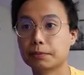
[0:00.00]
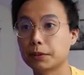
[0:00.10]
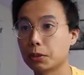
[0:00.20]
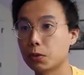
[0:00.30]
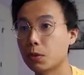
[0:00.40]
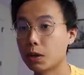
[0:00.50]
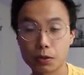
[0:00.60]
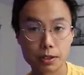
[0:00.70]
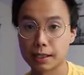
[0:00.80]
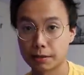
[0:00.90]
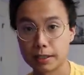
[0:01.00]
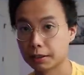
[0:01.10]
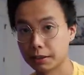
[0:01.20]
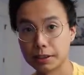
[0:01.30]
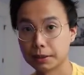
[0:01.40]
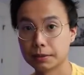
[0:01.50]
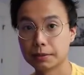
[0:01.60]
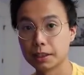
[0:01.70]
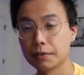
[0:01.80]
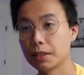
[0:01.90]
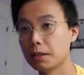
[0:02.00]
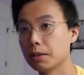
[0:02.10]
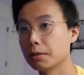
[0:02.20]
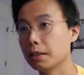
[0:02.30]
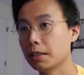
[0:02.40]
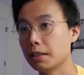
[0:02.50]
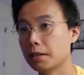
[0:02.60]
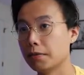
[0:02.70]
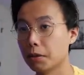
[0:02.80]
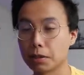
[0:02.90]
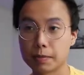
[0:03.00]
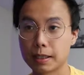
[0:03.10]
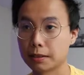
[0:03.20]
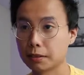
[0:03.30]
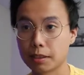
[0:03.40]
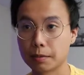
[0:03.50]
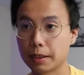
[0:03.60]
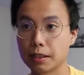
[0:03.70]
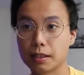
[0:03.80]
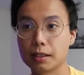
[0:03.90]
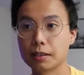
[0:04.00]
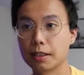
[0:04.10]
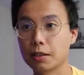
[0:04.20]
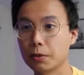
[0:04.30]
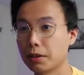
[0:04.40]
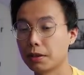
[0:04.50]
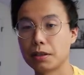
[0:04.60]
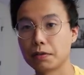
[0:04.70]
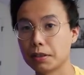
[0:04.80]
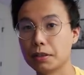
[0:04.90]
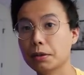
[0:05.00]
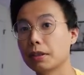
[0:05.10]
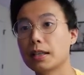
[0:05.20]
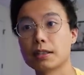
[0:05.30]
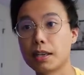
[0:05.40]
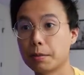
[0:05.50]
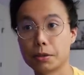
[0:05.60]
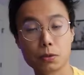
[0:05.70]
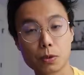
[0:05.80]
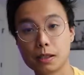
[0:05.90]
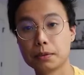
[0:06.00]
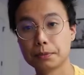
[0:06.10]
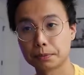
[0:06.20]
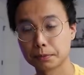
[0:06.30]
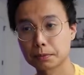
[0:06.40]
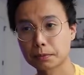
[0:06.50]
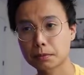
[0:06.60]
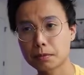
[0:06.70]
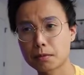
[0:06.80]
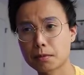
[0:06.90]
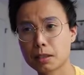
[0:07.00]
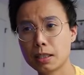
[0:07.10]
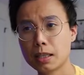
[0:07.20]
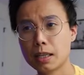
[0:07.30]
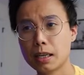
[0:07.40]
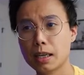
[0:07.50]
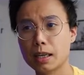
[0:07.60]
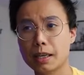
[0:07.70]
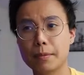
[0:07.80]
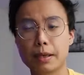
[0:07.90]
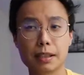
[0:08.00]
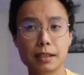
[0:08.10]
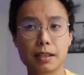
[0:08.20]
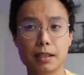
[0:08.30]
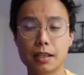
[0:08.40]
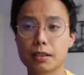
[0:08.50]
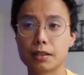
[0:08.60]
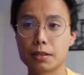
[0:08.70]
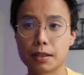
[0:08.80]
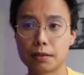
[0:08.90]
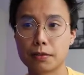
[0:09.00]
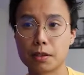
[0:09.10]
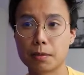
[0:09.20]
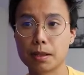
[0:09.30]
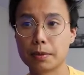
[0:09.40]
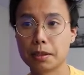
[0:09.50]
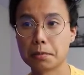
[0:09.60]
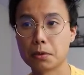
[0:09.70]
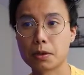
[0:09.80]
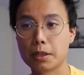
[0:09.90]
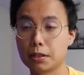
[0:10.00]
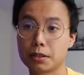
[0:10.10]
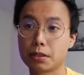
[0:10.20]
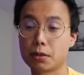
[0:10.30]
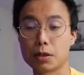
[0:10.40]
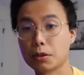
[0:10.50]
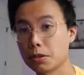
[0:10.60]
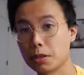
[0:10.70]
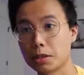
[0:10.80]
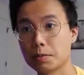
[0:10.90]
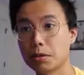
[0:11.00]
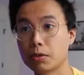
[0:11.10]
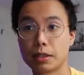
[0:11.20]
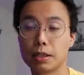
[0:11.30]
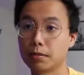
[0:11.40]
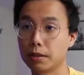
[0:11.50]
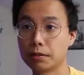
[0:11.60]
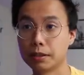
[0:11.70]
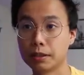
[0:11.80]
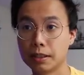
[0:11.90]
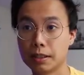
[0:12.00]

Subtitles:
just walls out a Registew. Even though Focus Blast is coming in, you know, with the nerf, it's doing less damage as well. I decided not to try to farm up anymore and just throw the charge moves so I can get rid of it,